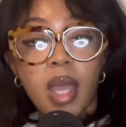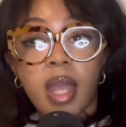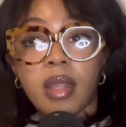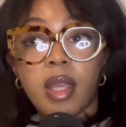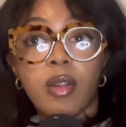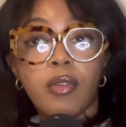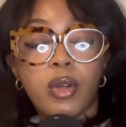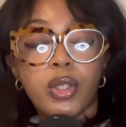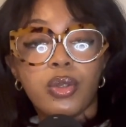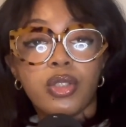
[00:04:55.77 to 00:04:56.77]
And
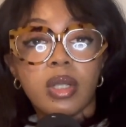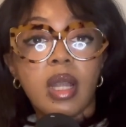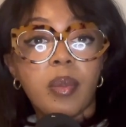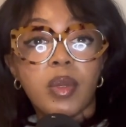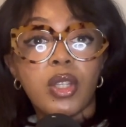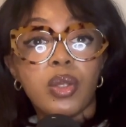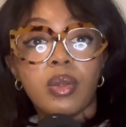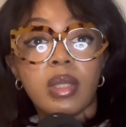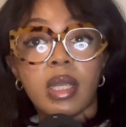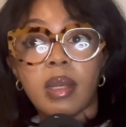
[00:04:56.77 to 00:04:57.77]
therefore, you should not be
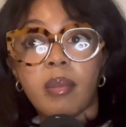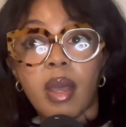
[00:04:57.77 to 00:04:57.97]
using